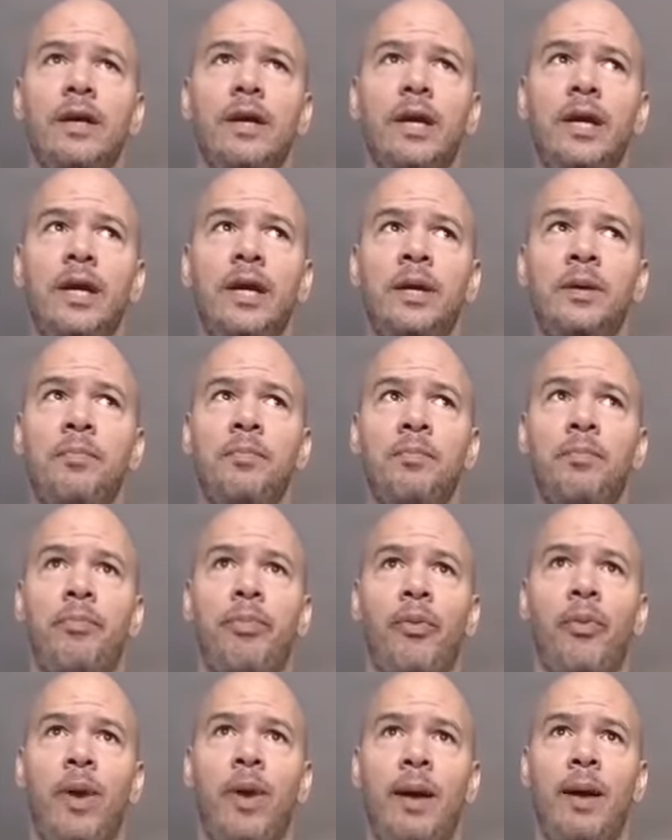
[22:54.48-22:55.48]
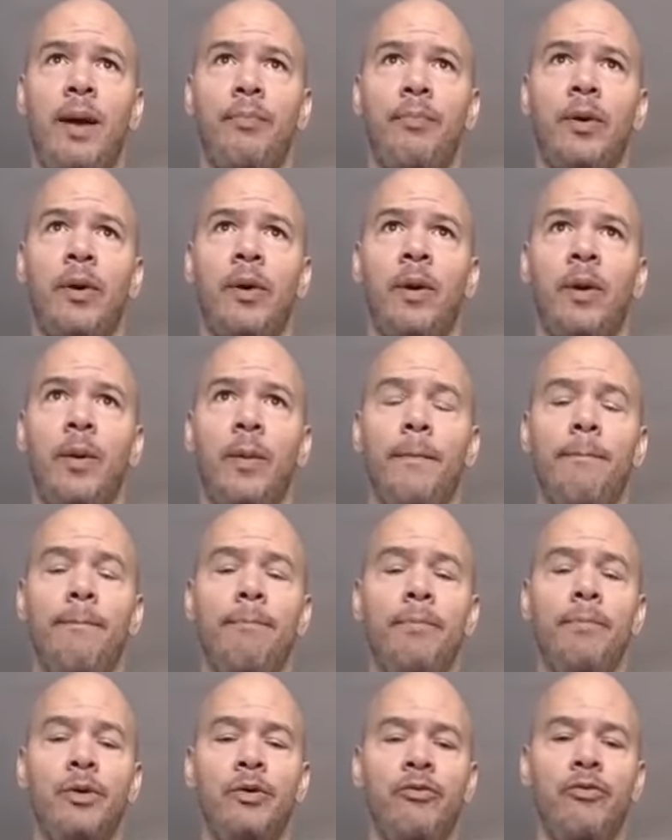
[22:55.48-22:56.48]
improper
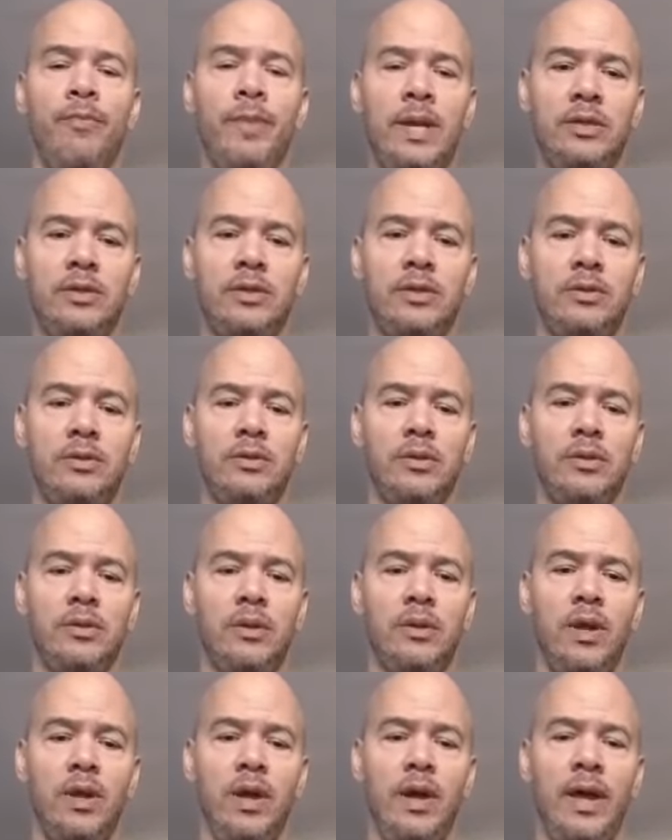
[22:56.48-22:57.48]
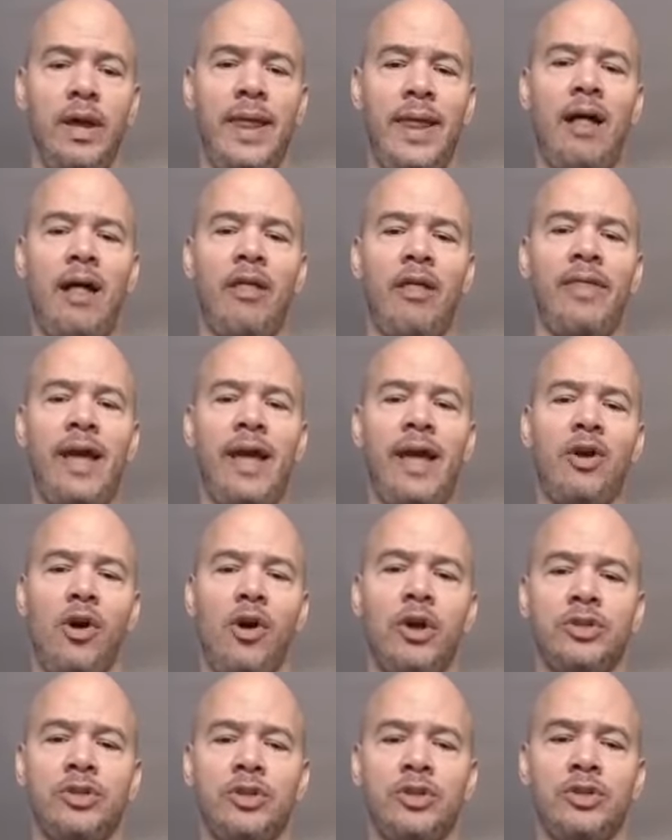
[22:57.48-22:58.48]
movement and how that
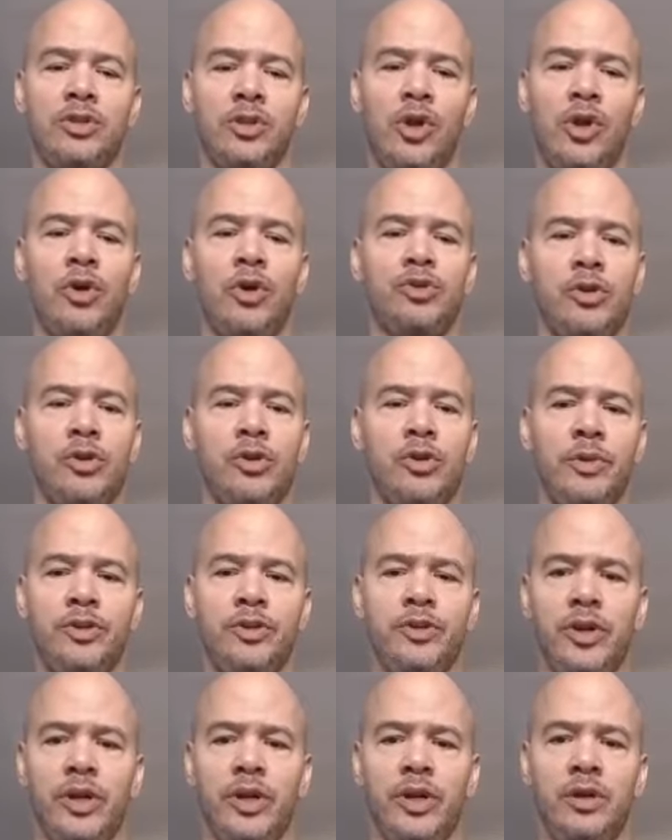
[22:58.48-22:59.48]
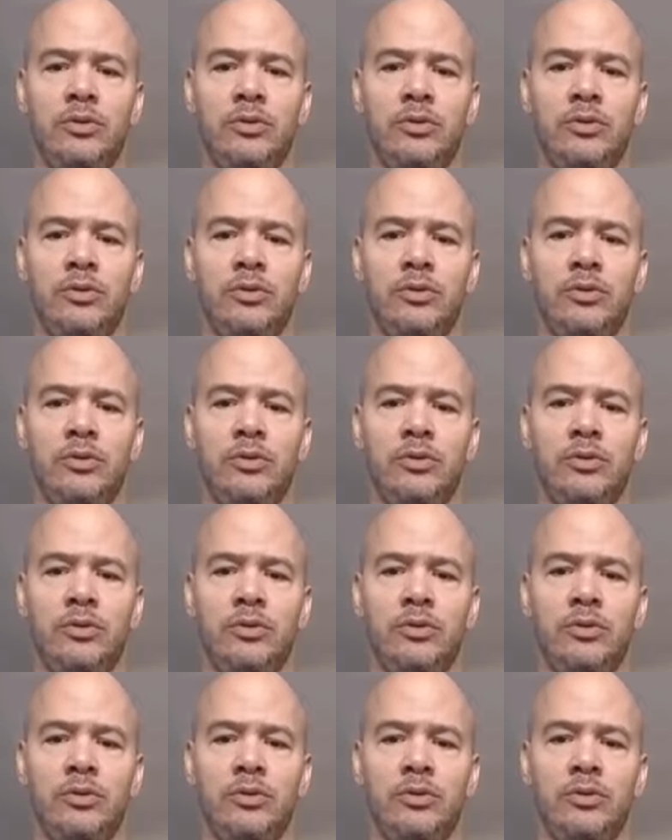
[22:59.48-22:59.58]
causes long-term injury.